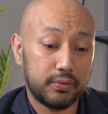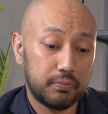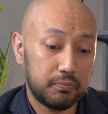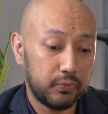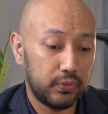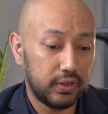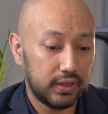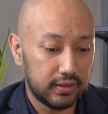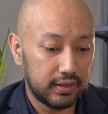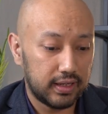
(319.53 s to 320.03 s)

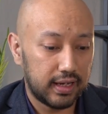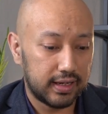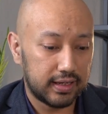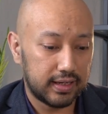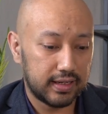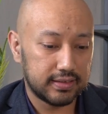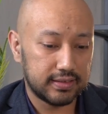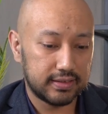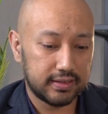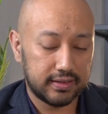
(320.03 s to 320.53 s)
Well, I
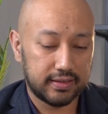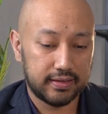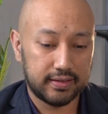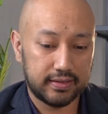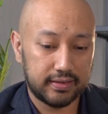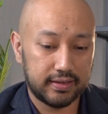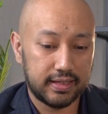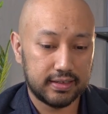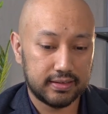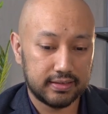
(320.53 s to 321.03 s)
guess
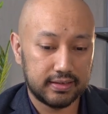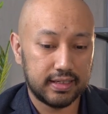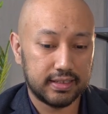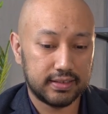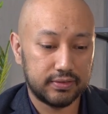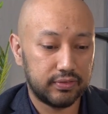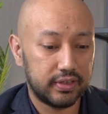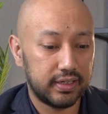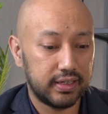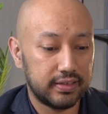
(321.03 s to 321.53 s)
that's
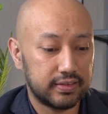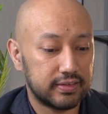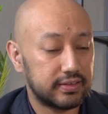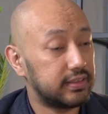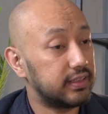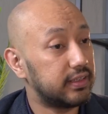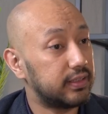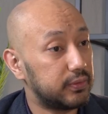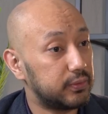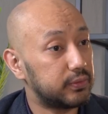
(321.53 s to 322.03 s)
very
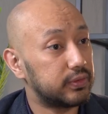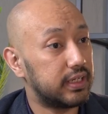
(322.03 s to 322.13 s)
interesting use